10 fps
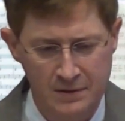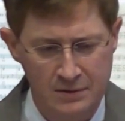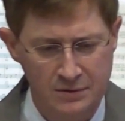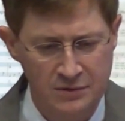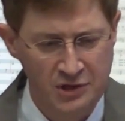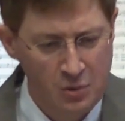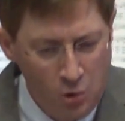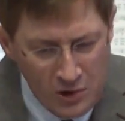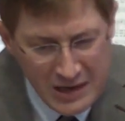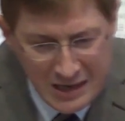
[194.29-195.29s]
There
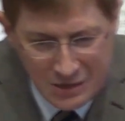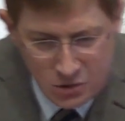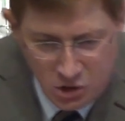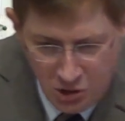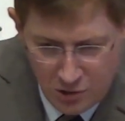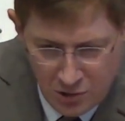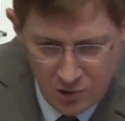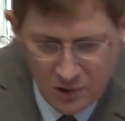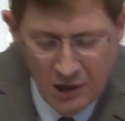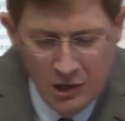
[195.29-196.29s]
were
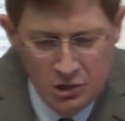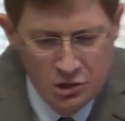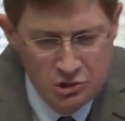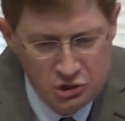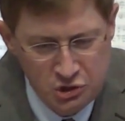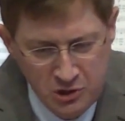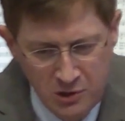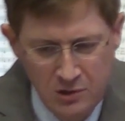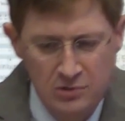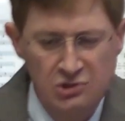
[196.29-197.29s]
internal
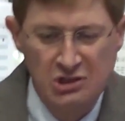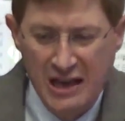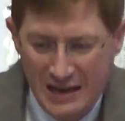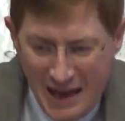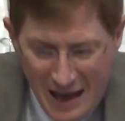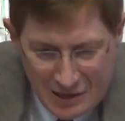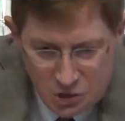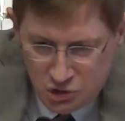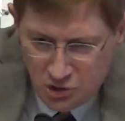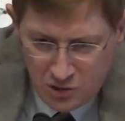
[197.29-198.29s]
concerns and
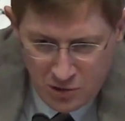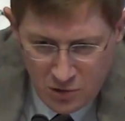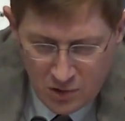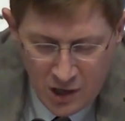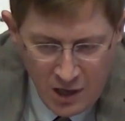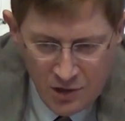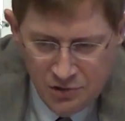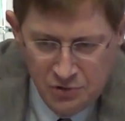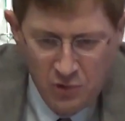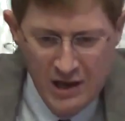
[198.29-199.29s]
external
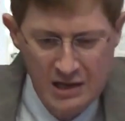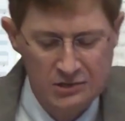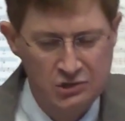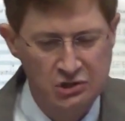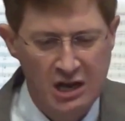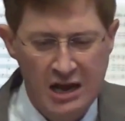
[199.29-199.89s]
threats.